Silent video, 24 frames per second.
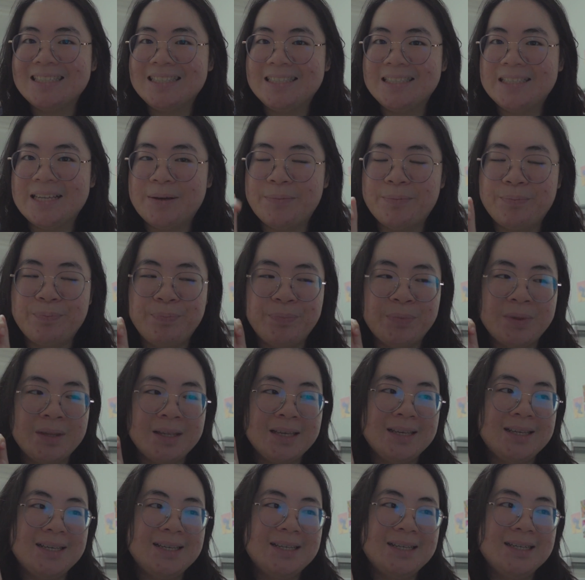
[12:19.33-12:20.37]
damn.
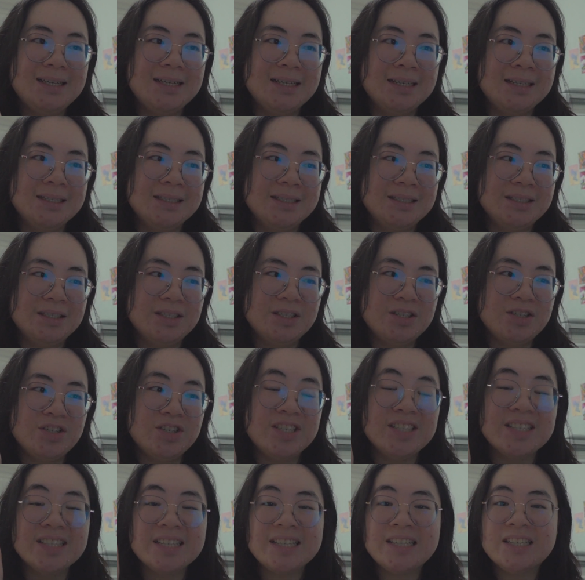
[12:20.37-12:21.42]
She
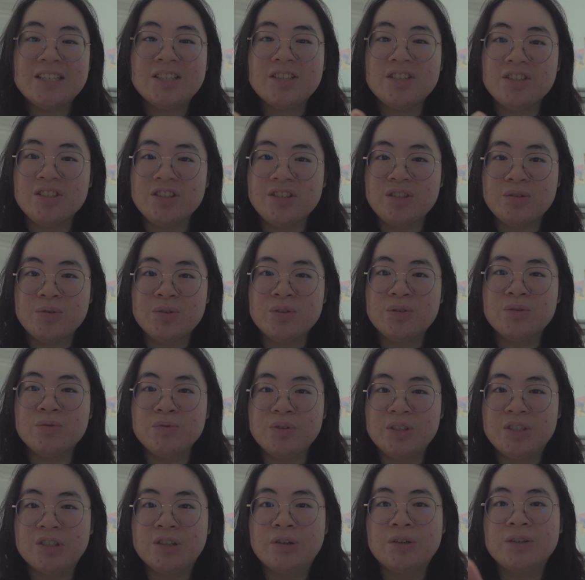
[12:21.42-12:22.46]
says she's going to
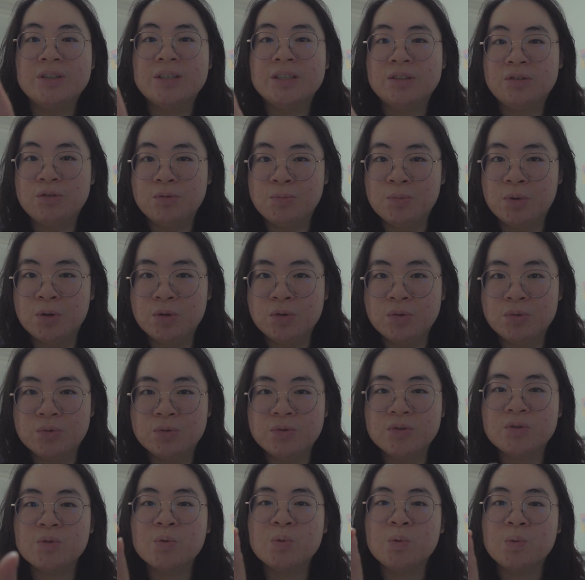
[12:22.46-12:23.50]
reach out again tomorrow,
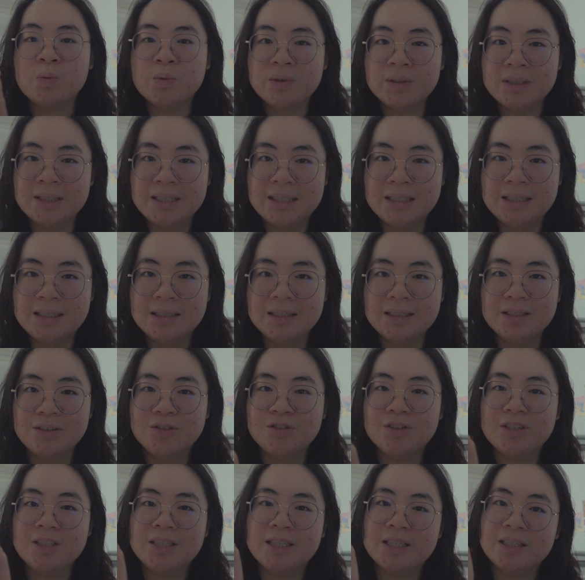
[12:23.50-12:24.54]
so we will see if
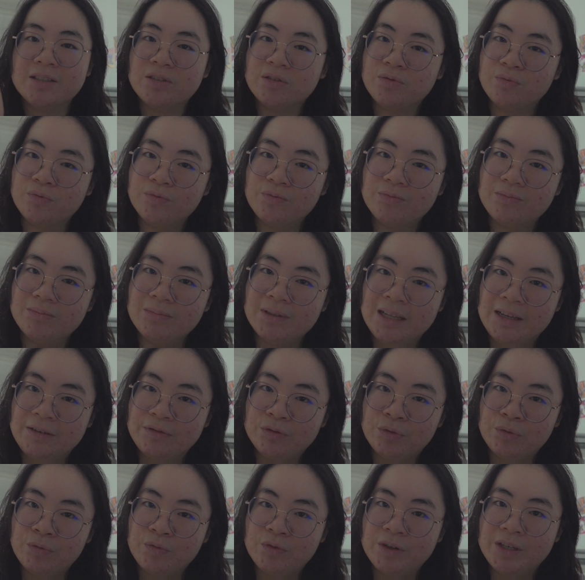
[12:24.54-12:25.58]
she gets
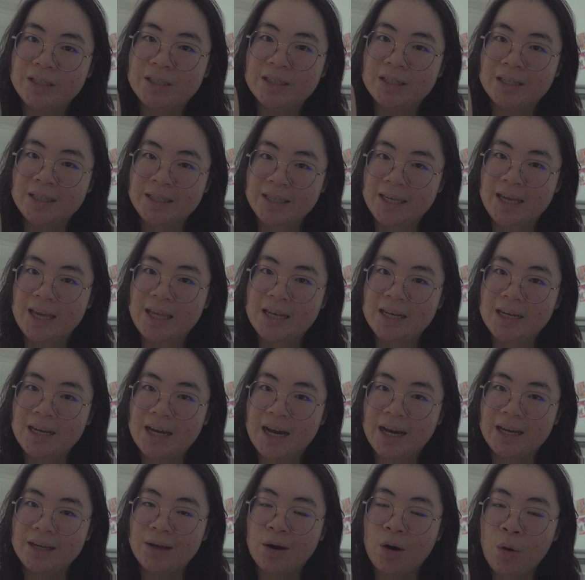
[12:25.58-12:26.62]
left on red again.
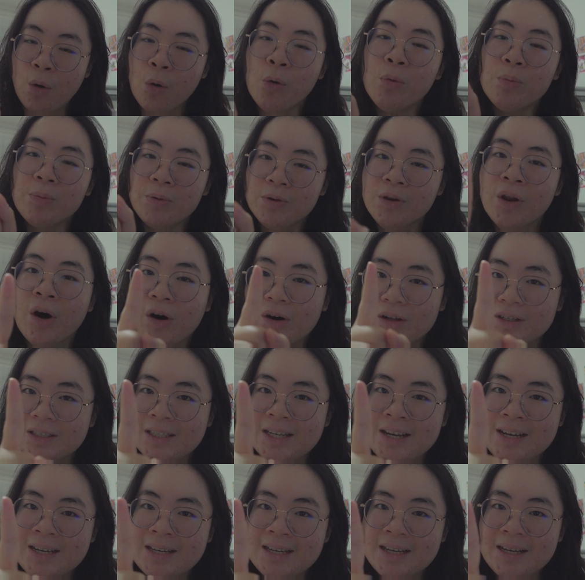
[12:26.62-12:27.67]
I hope not.
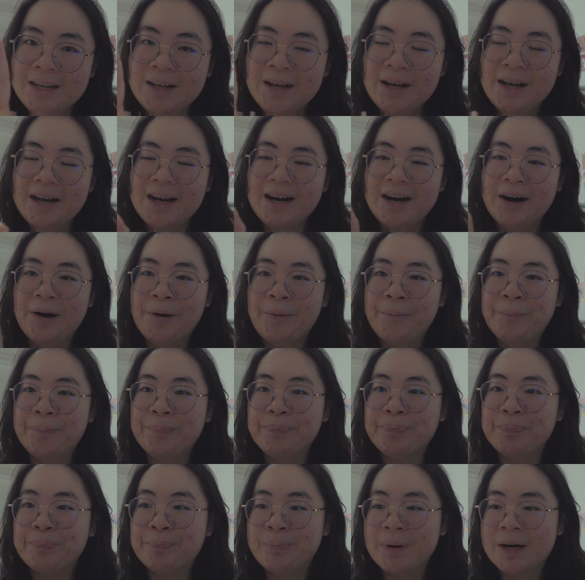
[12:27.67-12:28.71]

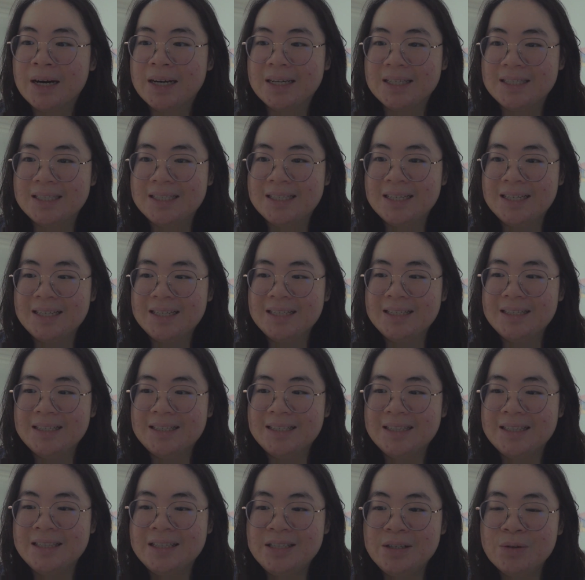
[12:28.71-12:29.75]
But
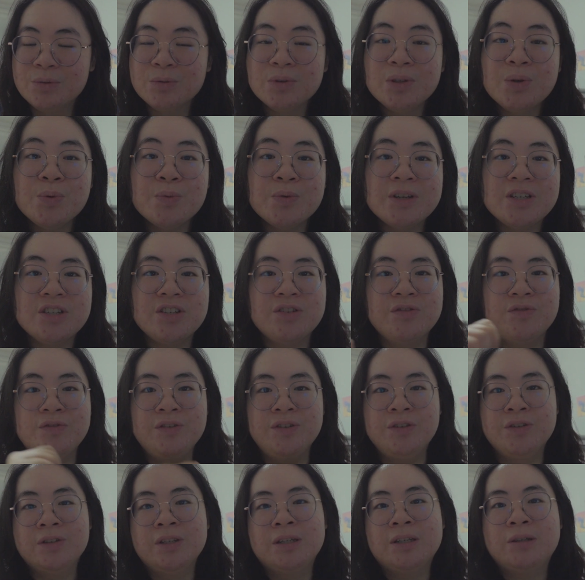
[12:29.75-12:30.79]
the only way she
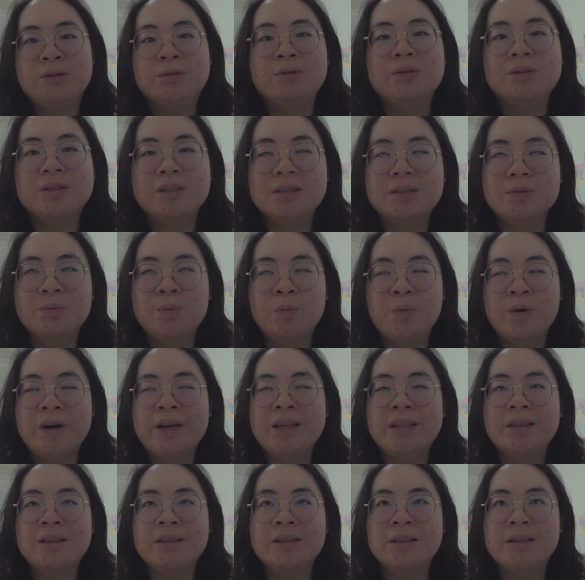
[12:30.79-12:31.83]
figured out
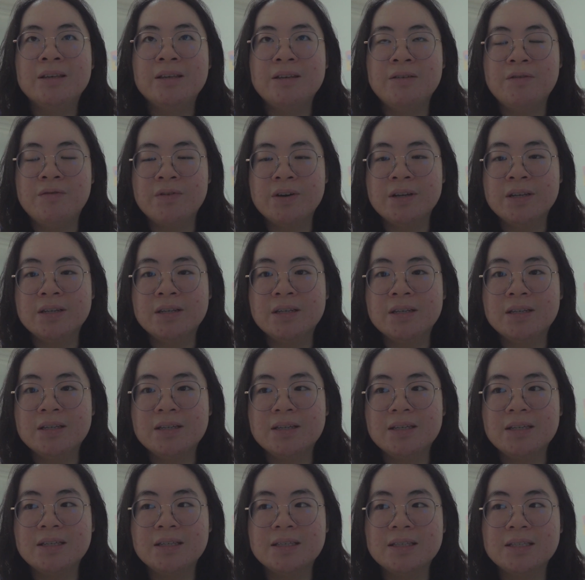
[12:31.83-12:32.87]
when the event
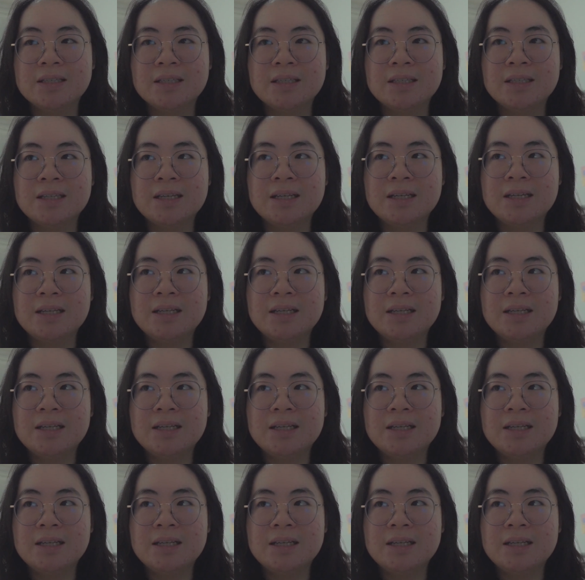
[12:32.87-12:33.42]
is,